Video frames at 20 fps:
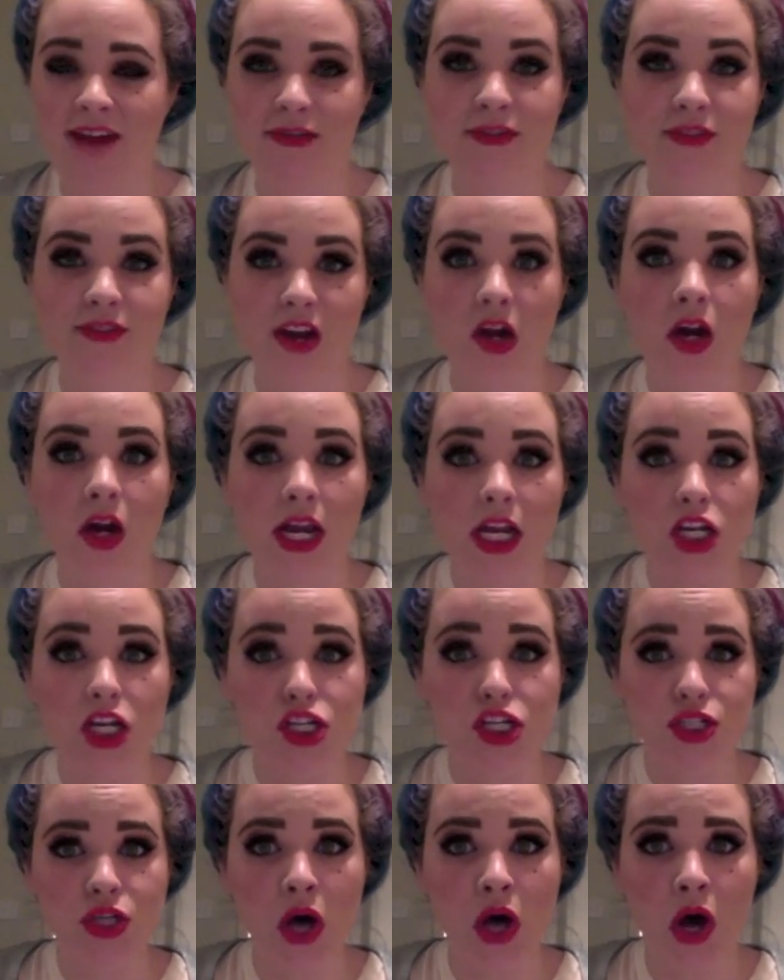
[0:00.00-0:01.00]
very
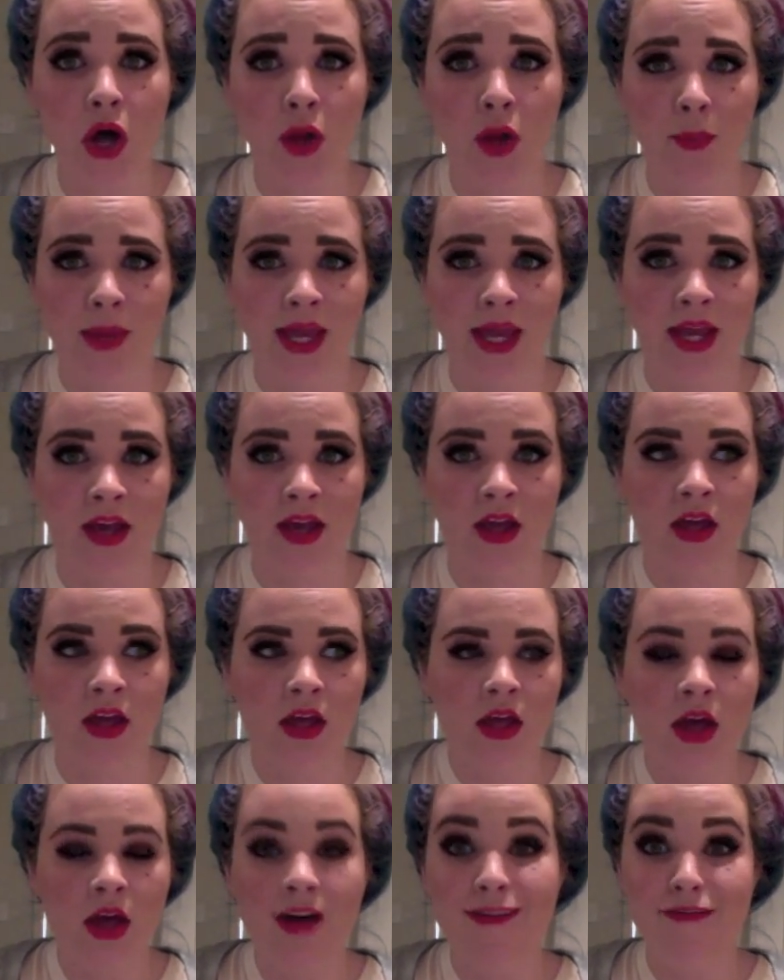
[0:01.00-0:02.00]
just calming
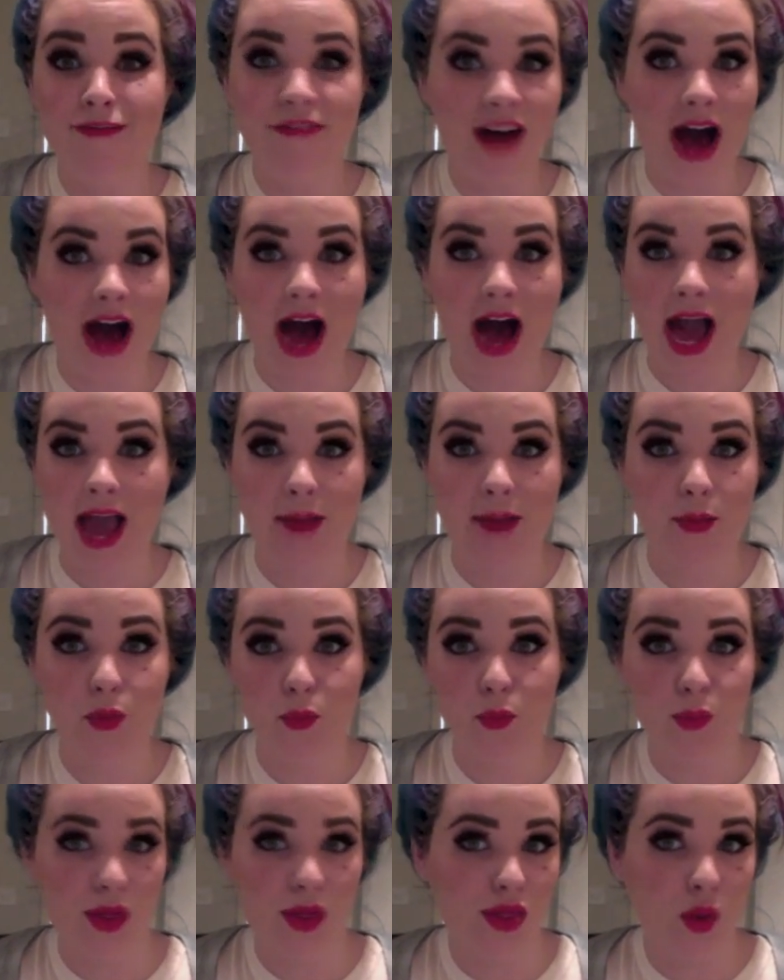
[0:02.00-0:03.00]
vibe
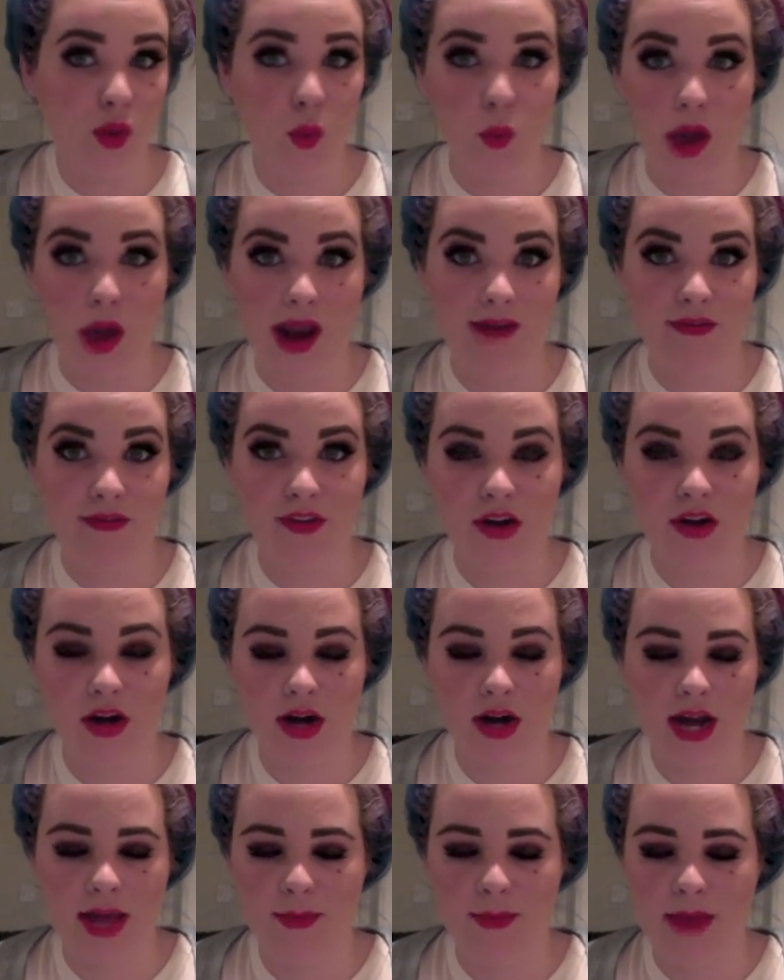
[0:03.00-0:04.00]
with whatever
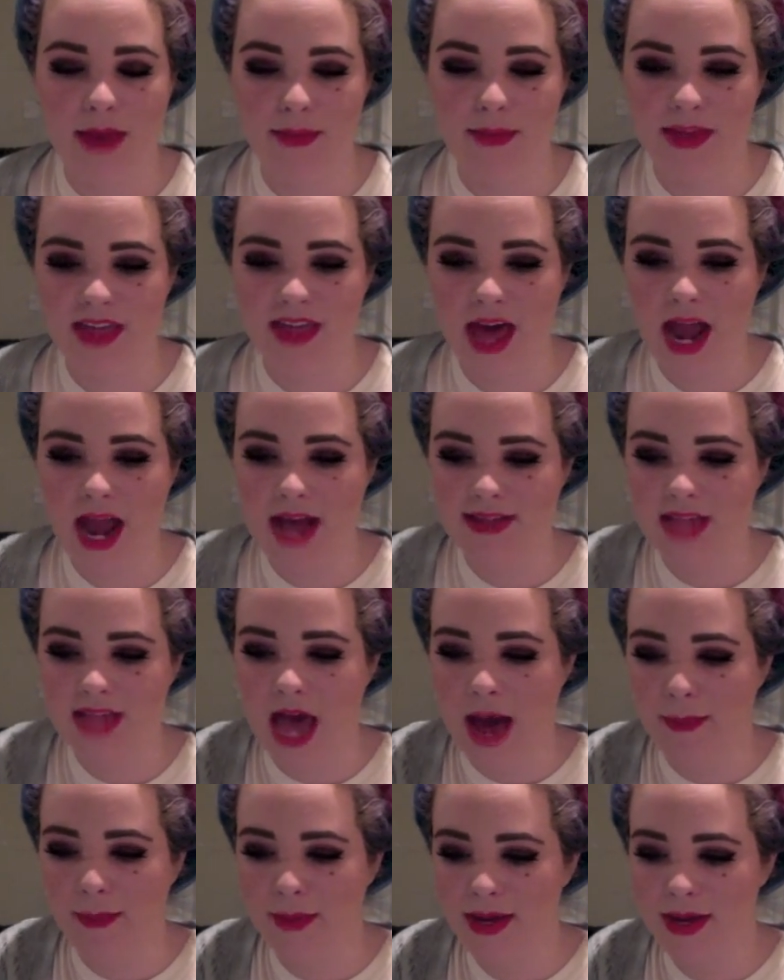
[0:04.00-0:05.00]
it may be that has
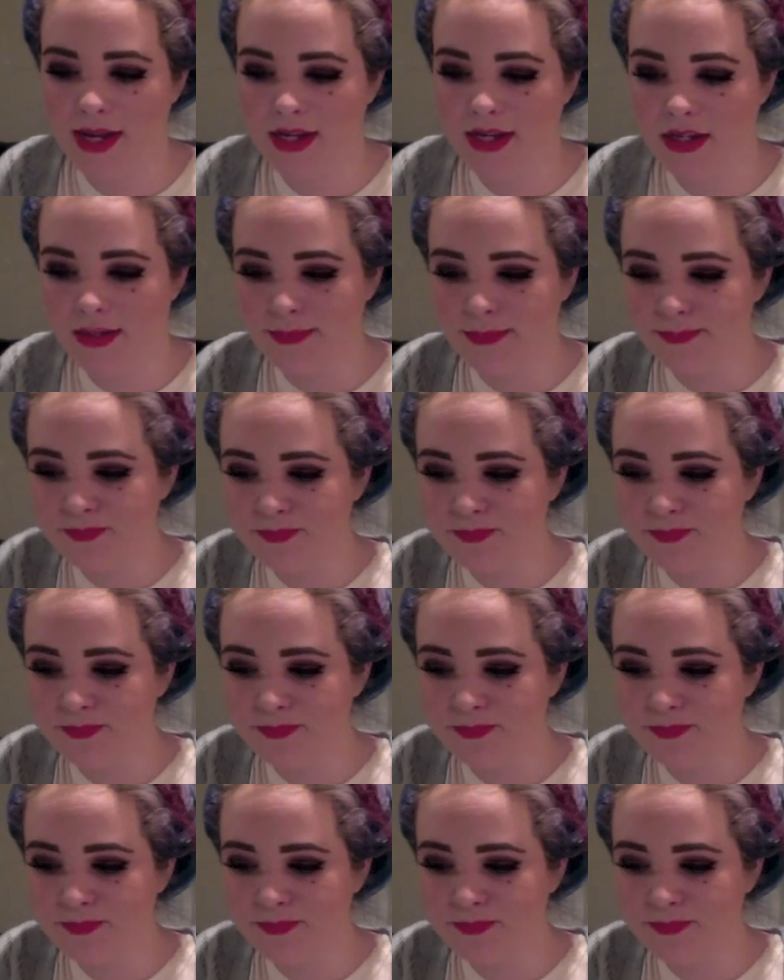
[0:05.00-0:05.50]
happened.